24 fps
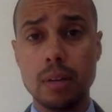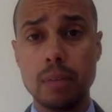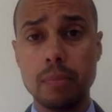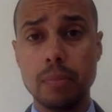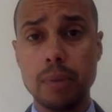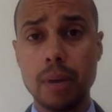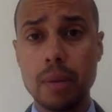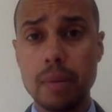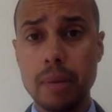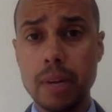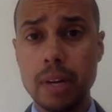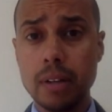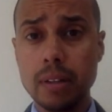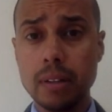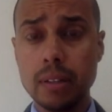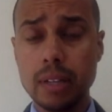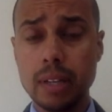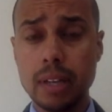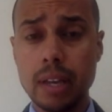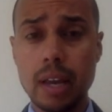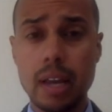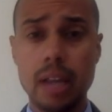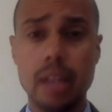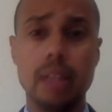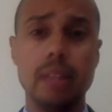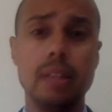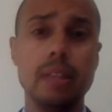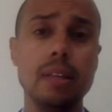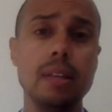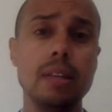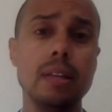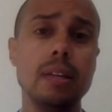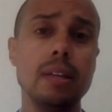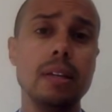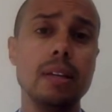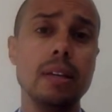primarily at
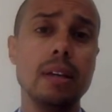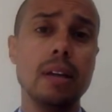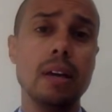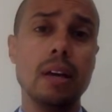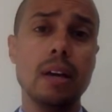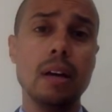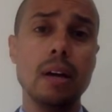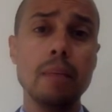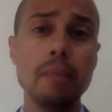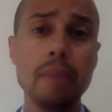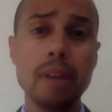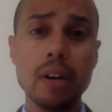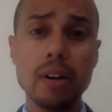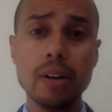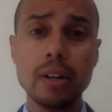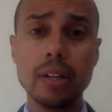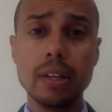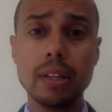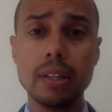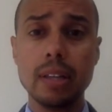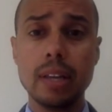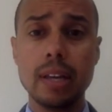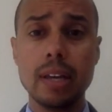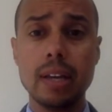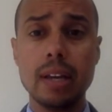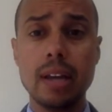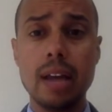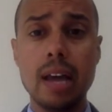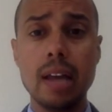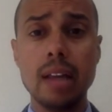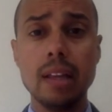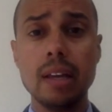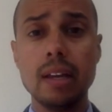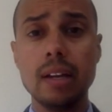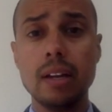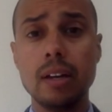the American-led
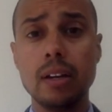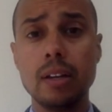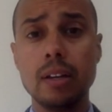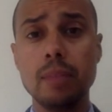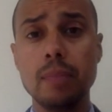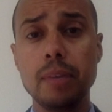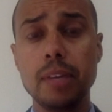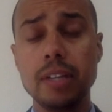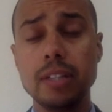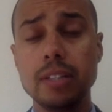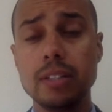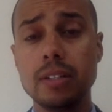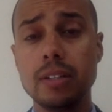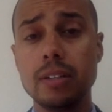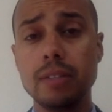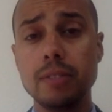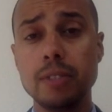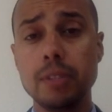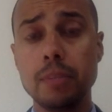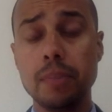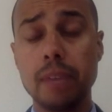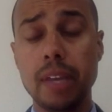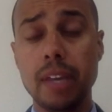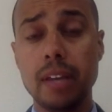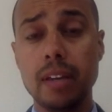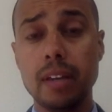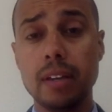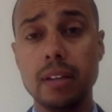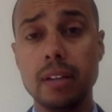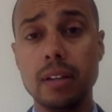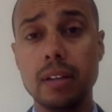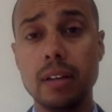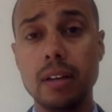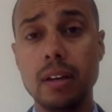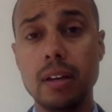Allied occupation of Japan,